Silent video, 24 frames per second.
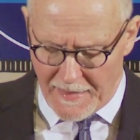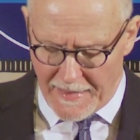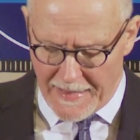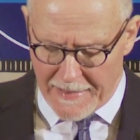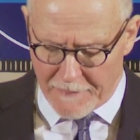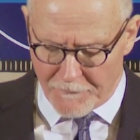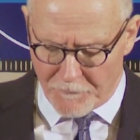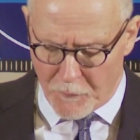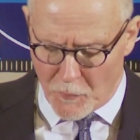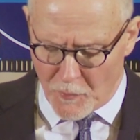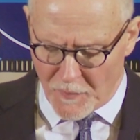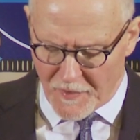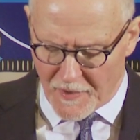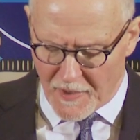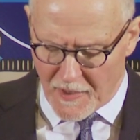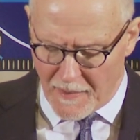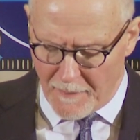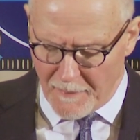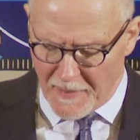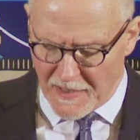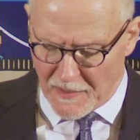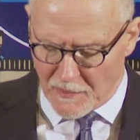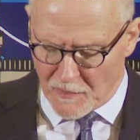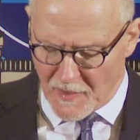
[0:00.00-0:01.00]
And for the
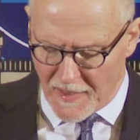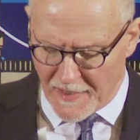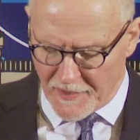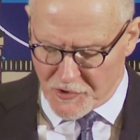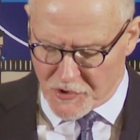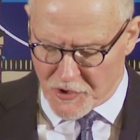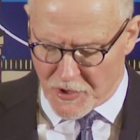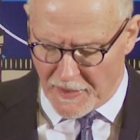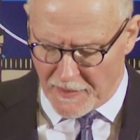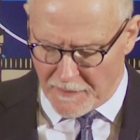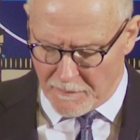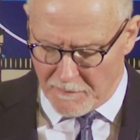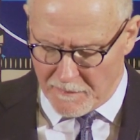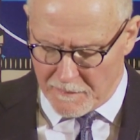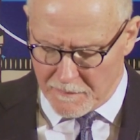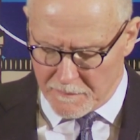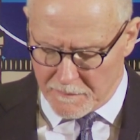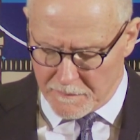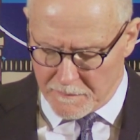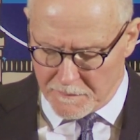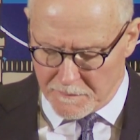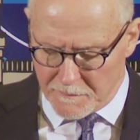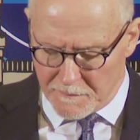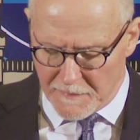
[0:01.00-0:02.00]
coming election,
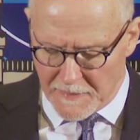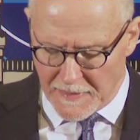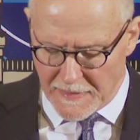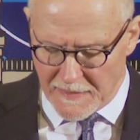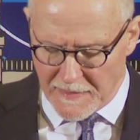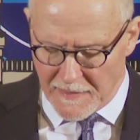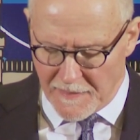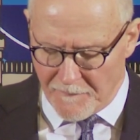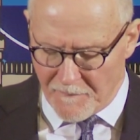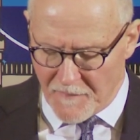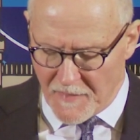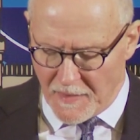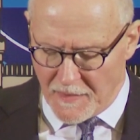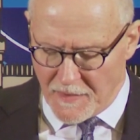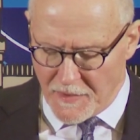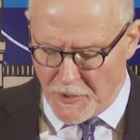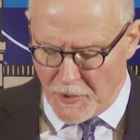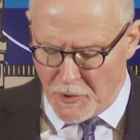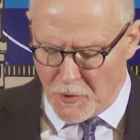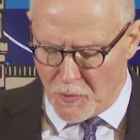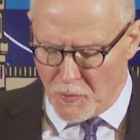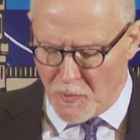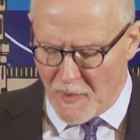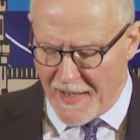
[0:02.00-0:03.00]

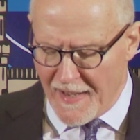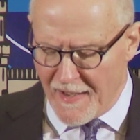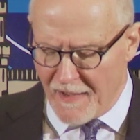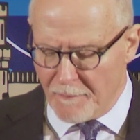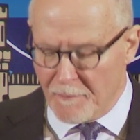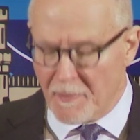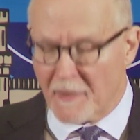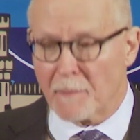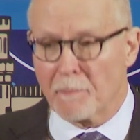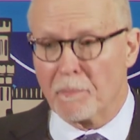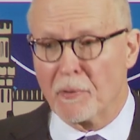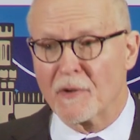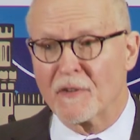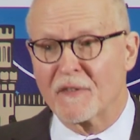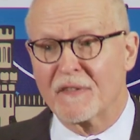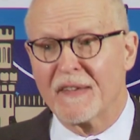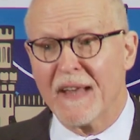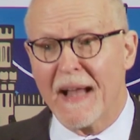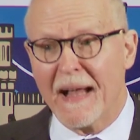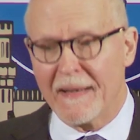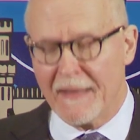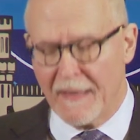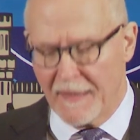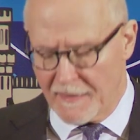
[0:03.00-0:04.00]
you have been
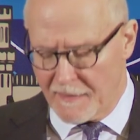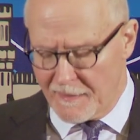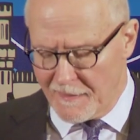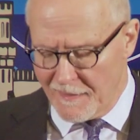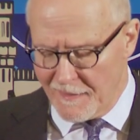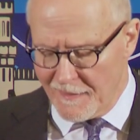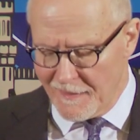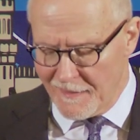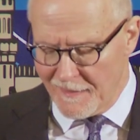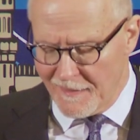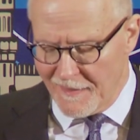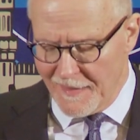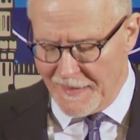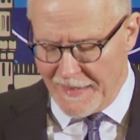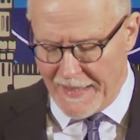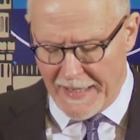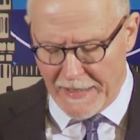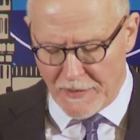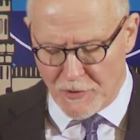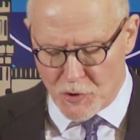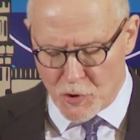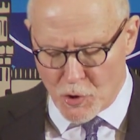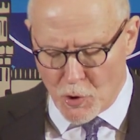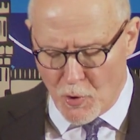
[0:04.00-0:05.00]
presented
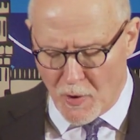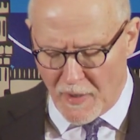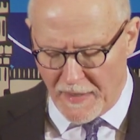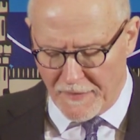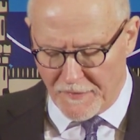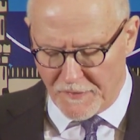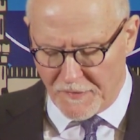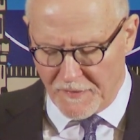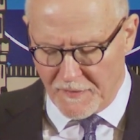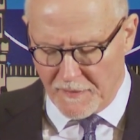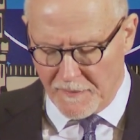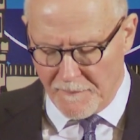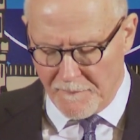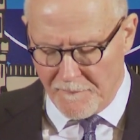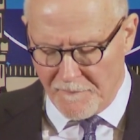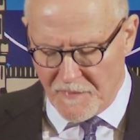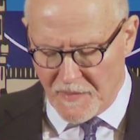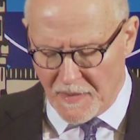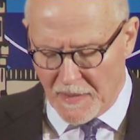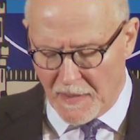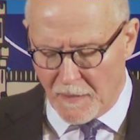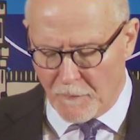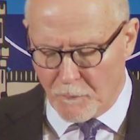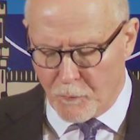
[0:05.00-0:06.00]
a choice
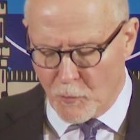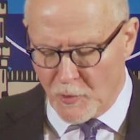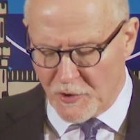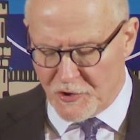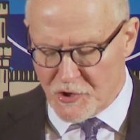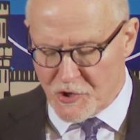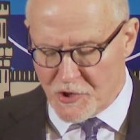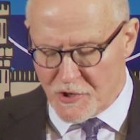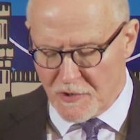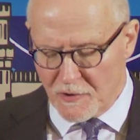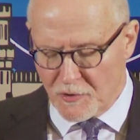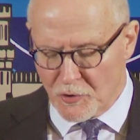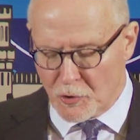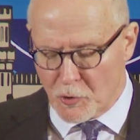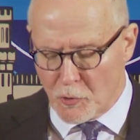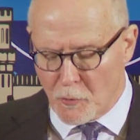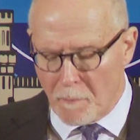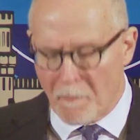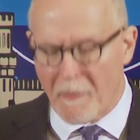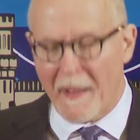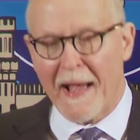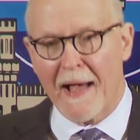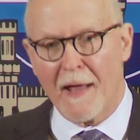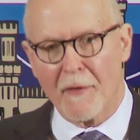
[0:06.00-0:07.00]
of which two
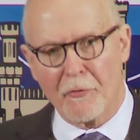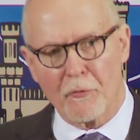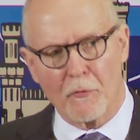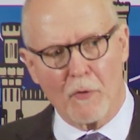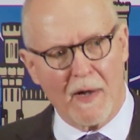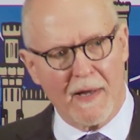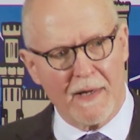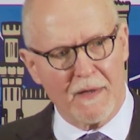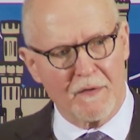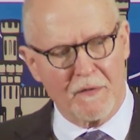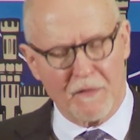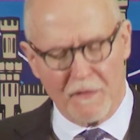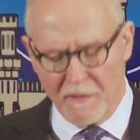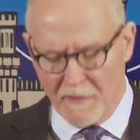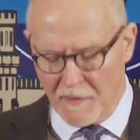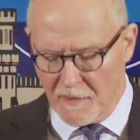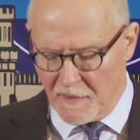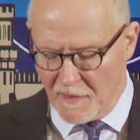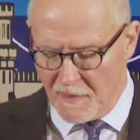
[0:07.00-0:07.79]
pathways